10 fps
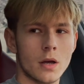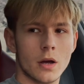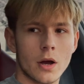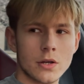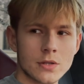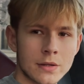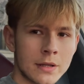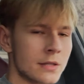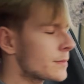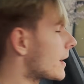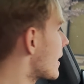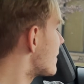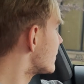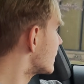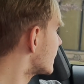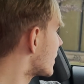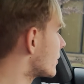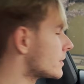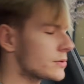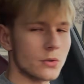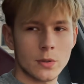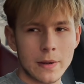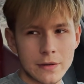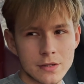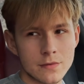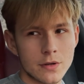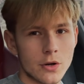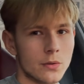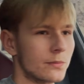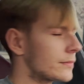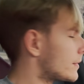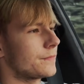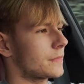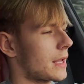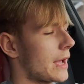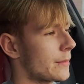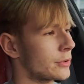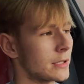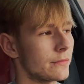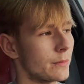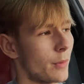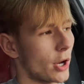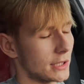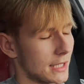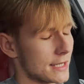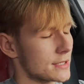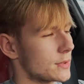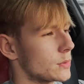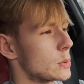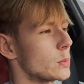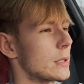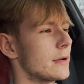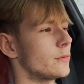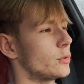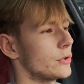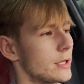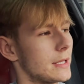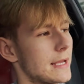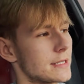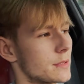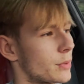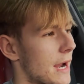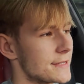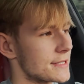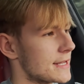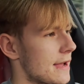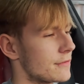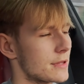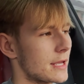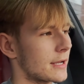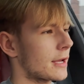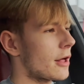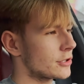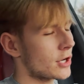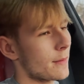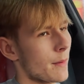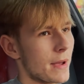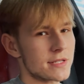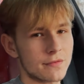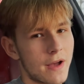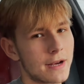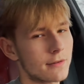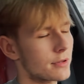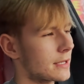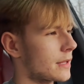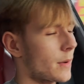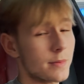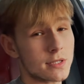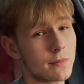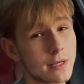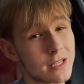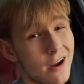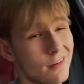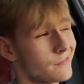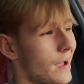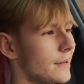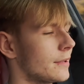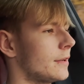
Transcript: Alright, so I think that's about everything that I wanted to talk about in this video. I'm going to leave a mod list with all the links and prices to everything. I'll try my best to find everything. There might be some things I can't find.